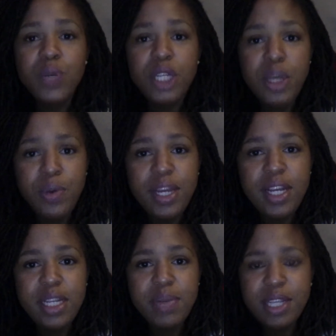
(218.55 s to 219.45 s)
what do you
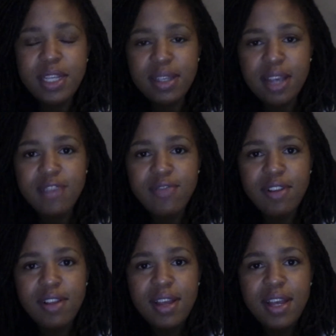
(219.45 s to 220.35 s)
need to be
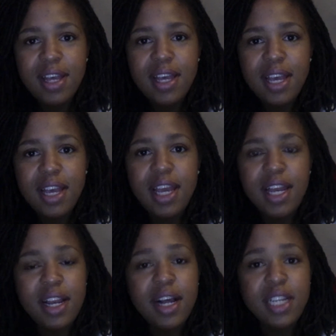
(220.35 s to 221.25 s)
successful
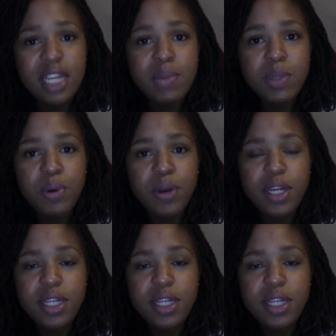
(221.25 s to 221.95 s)
in a team sport?